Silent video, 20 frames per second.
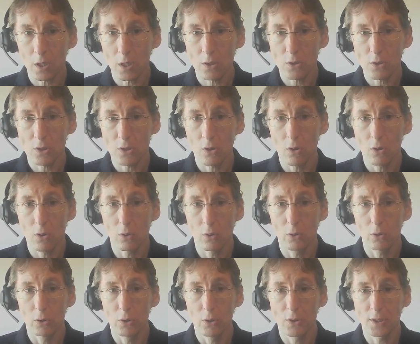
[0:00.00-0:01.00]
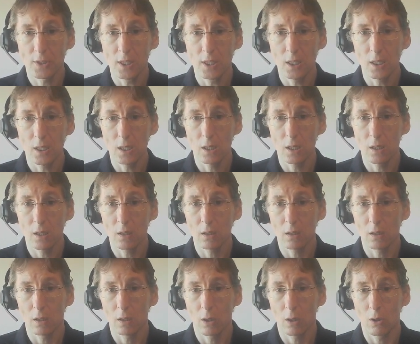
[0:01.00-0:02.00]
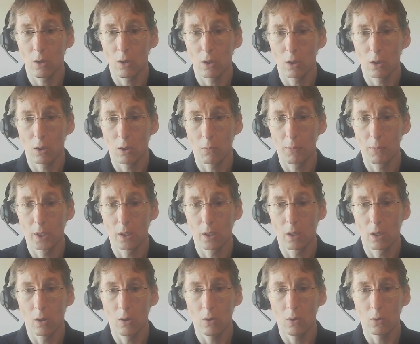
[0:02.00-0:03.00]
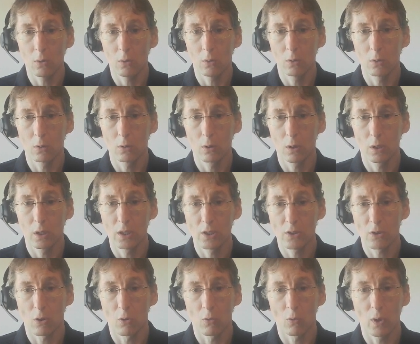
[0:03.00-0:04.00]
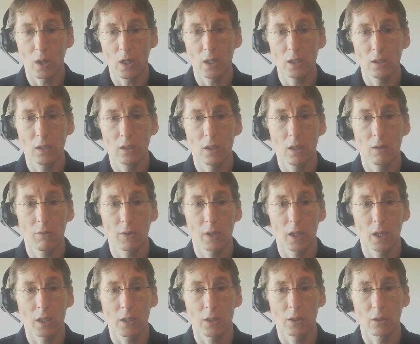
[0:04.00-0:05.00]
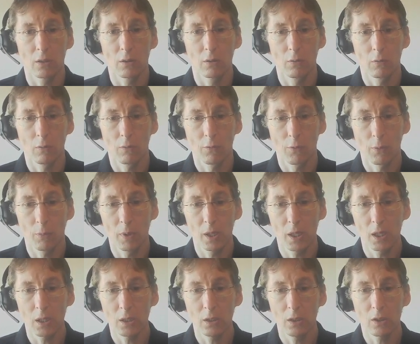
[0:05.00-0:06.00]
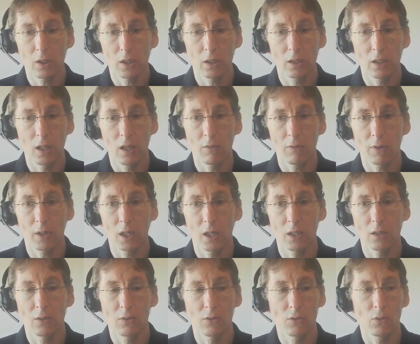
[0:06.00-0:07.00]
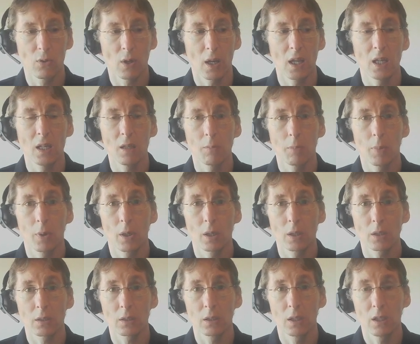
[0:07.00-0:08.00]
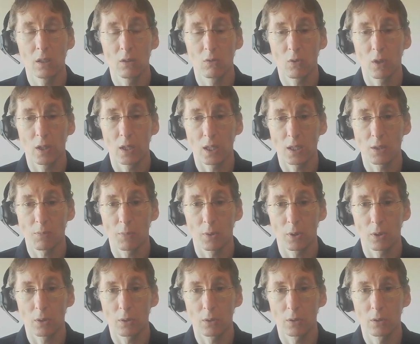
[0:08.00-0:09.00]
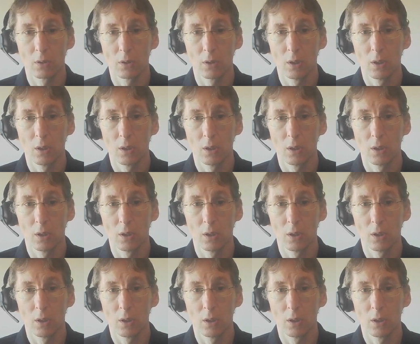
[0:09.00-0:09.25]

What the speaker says: So you see here below is already the navigation. From here you can navigate to any part in REDEXPERT.